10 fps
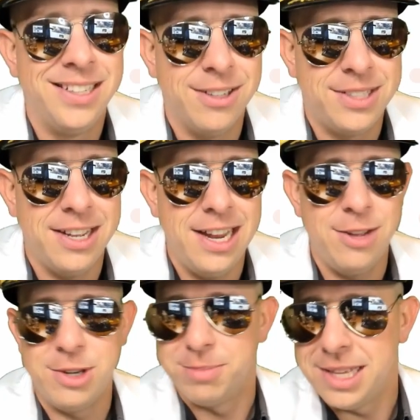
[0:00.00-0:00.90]
Don't tell
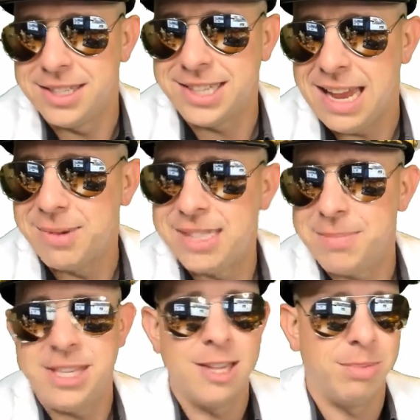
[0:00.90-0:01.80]
anyone you play this game
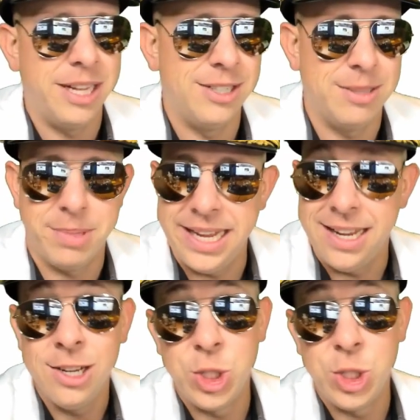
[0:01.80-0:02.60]
except the other players that play it.